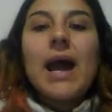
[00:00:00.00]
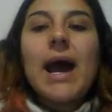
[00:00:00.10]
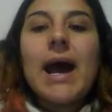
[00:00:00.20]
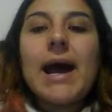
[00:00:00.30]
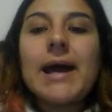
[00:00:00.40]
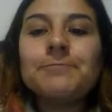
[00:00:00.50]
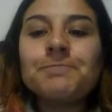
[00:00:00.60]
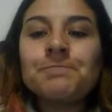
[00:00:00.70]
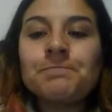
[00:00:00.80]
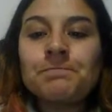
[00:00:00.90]

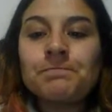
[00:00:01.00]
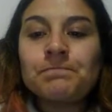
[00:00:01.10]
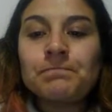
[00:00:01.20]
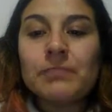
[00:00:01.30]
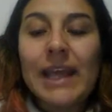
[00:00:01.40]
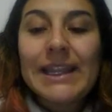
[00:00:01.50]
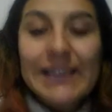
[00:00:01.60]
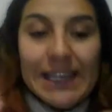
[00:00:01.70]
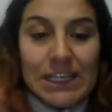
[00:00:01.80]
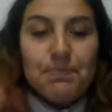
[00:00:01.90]
In
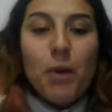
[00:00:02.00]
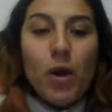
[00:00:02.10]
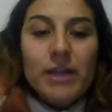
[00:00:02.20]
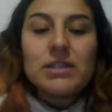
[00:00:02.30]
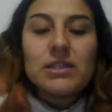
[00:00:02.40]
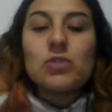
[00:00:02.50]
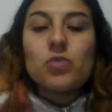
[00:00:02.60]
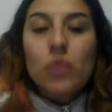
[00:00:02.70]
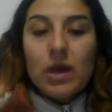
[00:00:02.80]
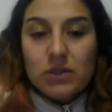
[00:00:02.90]
this point,
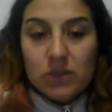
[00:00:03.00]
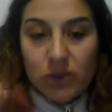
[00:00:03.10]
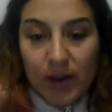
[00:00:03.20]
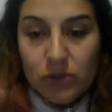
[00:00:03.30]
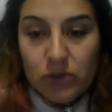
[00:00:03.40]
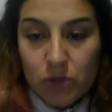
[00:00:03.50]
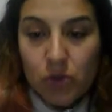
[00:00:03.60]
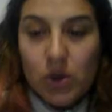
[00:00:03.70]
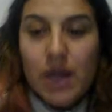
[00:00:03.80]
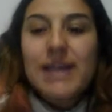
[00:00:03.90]
what you try to
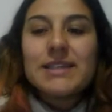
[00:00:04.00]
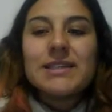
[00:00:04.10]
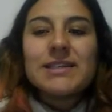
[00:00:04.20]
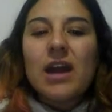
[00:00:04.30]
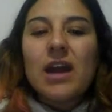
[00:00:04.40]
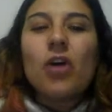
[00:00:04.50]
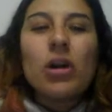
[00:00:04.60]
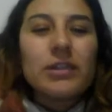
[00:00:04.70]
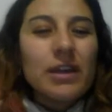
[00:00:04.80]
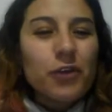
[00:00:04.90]
do is discard
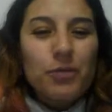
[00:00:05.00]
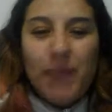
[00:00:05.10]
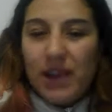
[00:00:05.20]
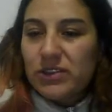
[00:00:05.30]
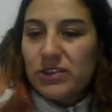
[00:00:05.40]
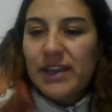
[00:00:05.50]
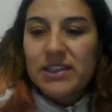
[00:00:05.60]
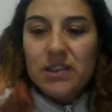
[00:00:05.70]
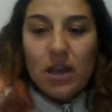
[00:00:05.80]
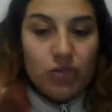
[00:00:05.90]
all the information that
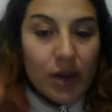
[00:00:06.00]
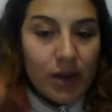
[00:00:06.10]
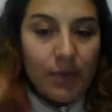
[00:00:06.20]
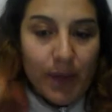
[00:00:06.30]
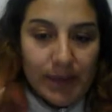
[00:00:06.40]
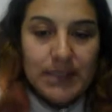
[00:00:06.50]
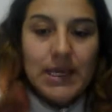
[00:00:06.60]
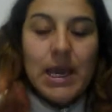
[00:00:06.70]
is not relevant,